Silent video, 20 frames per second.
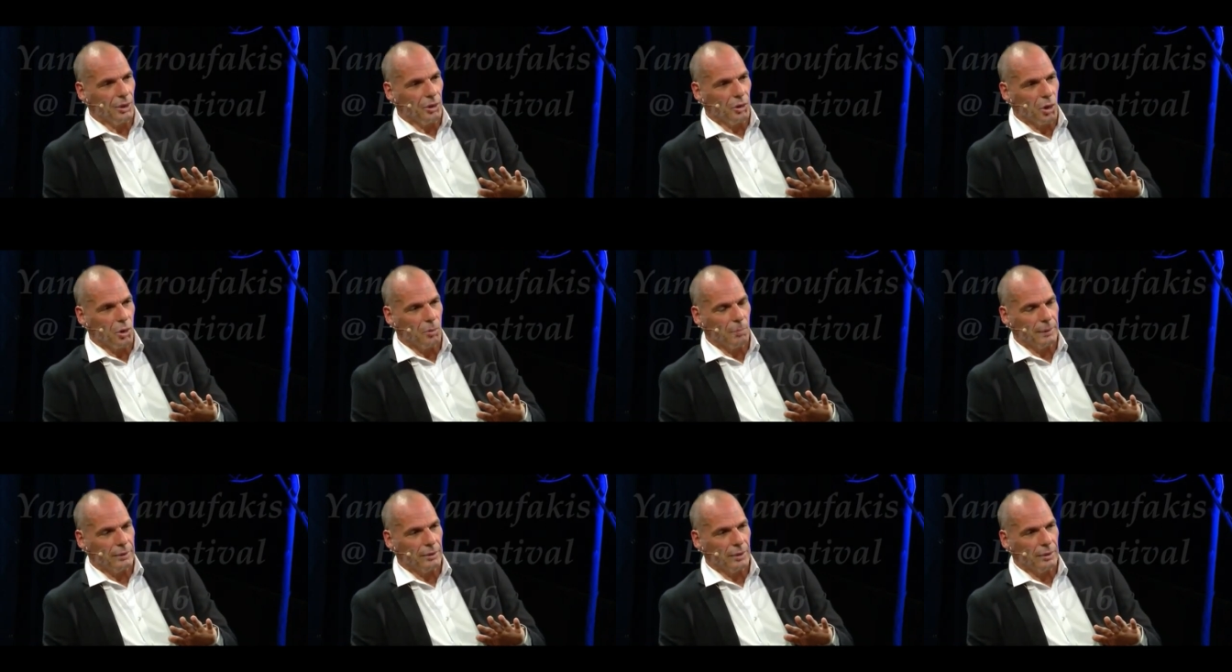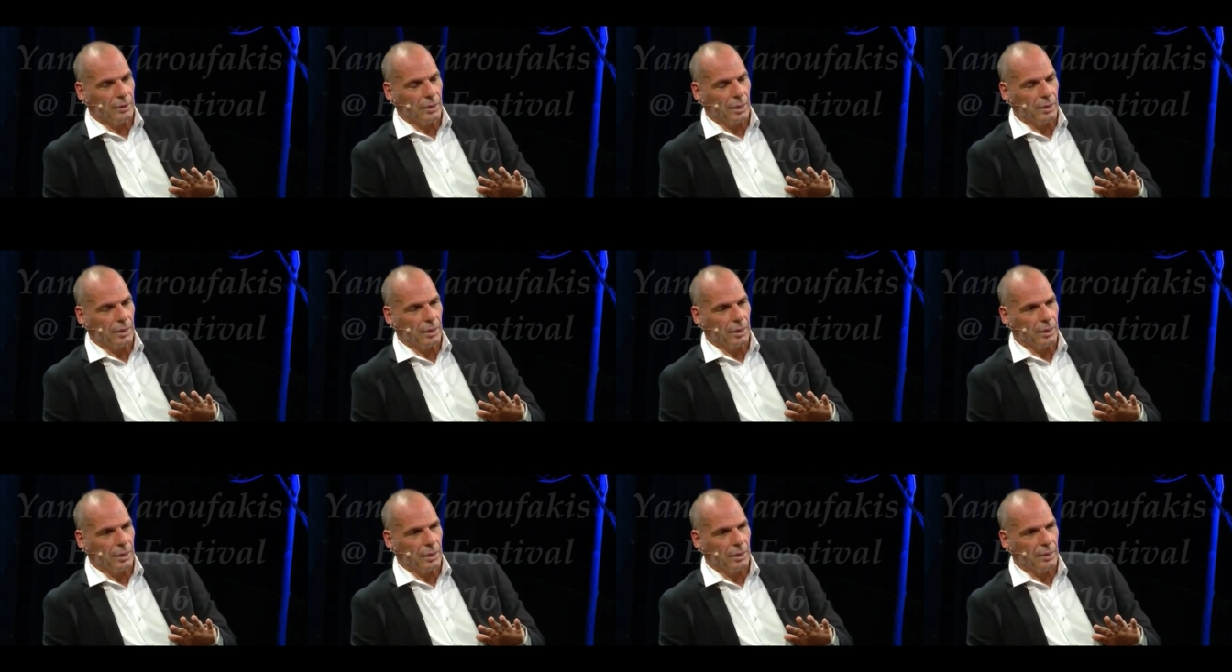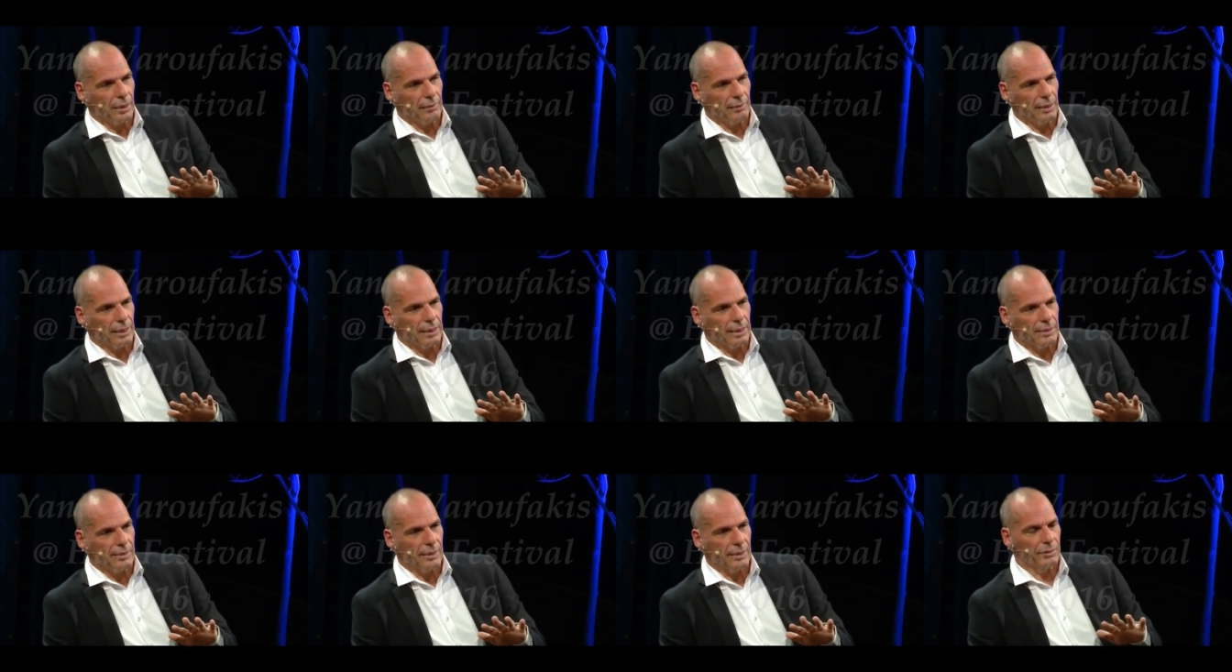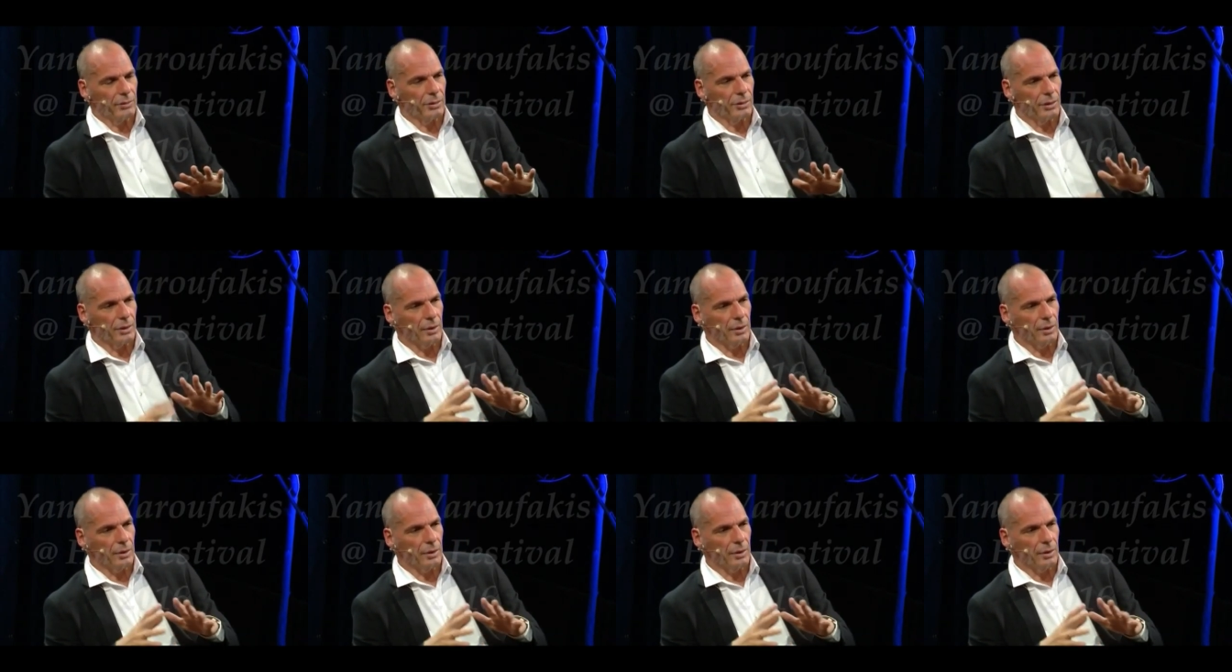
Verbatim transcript: no, but uh, the, the, the thing is that